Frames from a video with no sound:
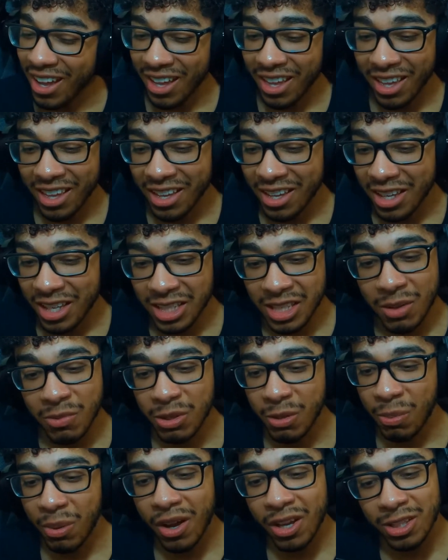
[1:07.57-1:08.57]
eh,
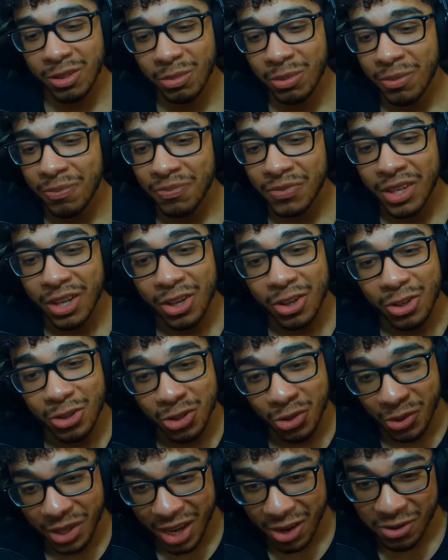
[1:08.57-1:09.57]
seems impossible.
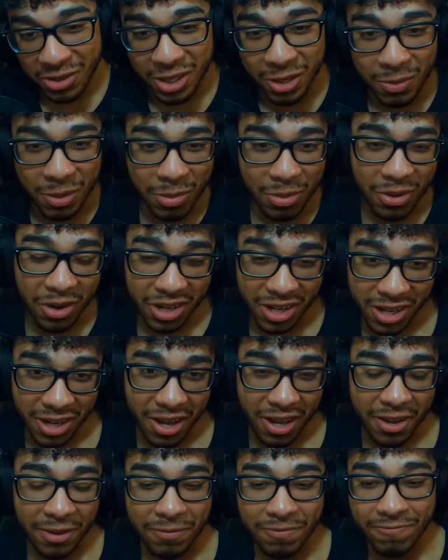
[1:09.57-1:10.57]
So guarantee people are going
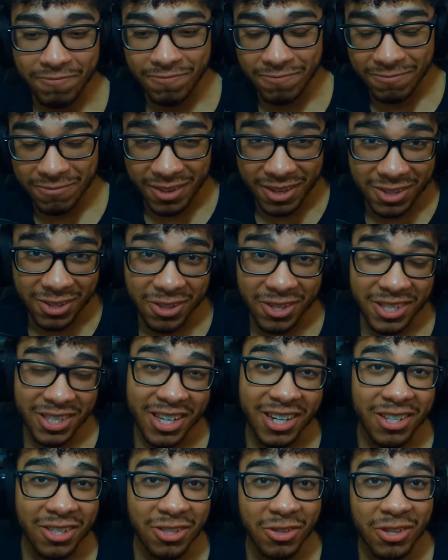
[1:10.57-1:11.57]
to die. So let's
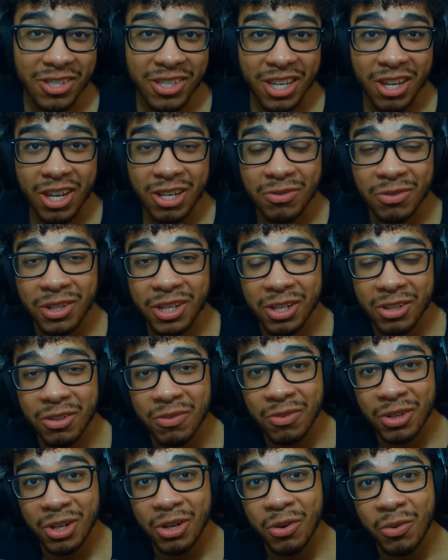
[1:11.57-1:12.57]
get into this. Thank you guys for clicking
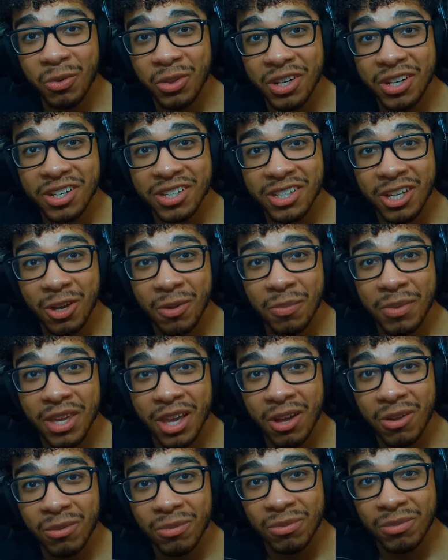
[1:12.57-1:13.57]
the video. It really does help me
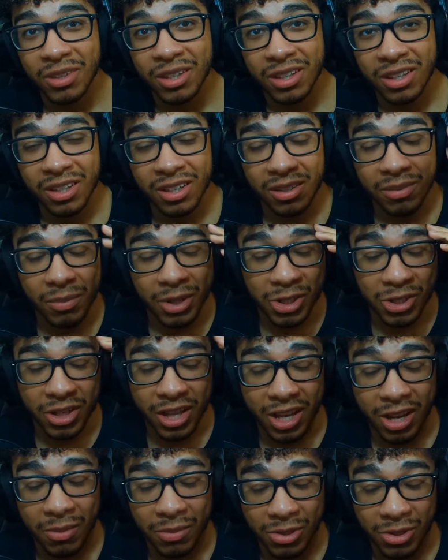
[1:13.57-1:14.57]
out. Make sure
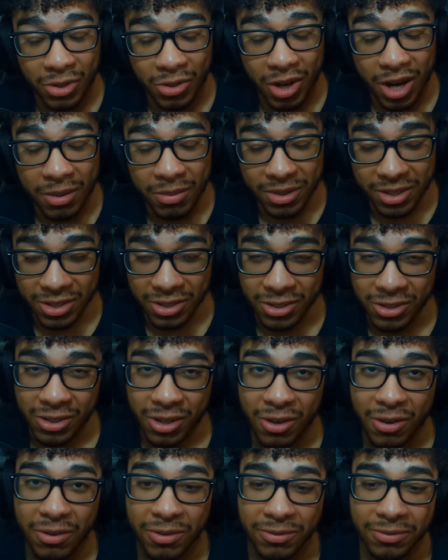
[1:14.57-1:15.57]
you like, comment, subscribe, and let's just
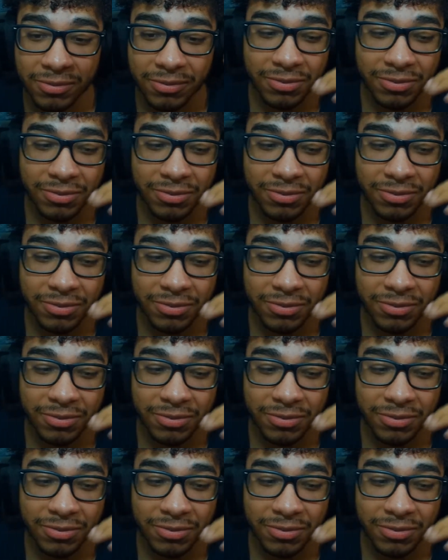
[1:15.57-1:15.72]
go.